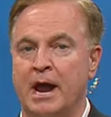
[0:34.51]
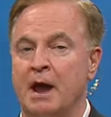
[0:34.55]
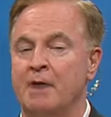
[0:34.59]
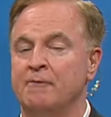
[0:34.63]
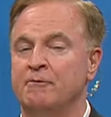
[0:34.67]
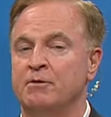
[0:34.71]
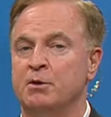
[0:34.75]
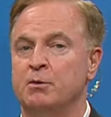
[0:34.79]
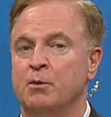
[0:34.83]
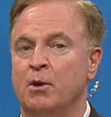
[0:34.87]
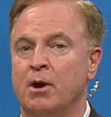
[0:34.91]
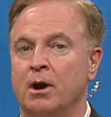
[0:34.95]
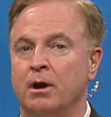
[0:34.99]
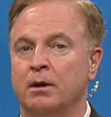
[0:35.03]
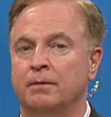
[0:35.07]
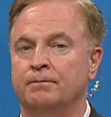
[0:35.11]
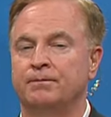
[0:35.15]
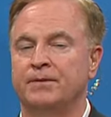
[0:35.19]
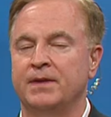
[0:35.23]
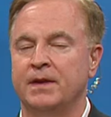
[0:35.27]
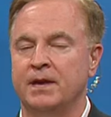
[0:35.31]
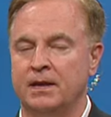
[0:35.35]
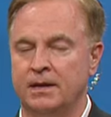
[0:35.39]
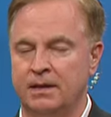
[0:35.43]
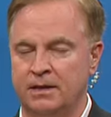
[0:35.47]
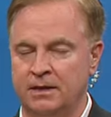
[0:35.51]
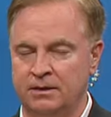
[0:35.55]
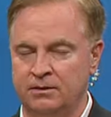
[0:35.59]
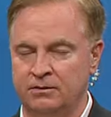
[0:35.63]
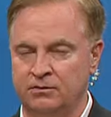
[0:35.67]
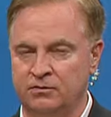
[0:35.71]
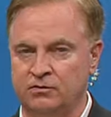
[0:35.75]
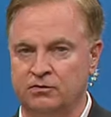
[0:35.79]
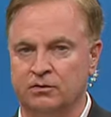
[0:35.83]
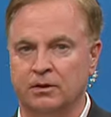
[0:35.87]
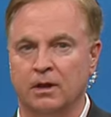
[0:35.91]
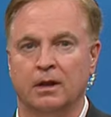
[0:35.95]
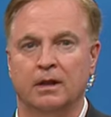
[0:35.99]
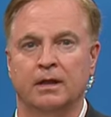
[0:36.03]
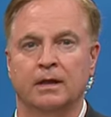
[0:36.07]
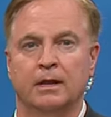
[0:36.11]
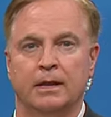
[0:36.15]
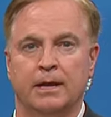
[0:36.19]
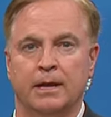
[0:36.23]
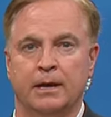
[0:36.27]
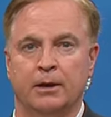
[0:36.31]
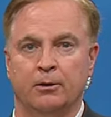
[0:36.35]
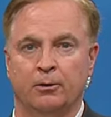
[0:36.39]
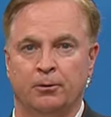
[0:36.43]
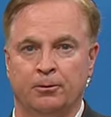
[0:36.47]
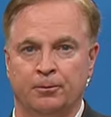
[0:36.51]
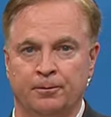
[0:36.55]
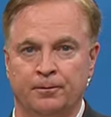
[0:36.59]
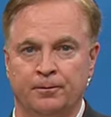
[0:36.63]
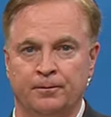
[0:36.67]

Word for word: everywhere. It is still illegal.